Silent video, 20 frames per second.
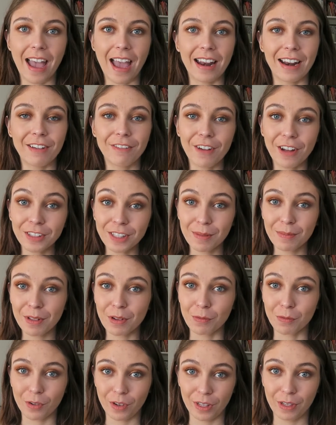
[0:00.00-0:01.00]
And I found
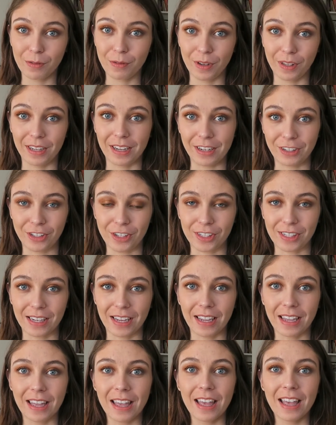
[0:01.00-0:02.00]
something really
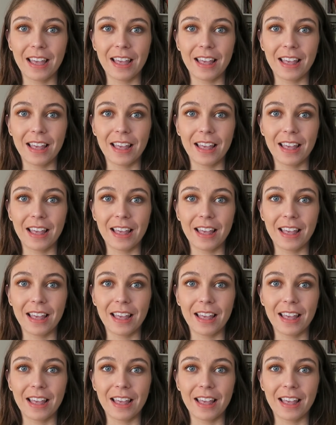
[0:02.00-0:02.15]
interesting.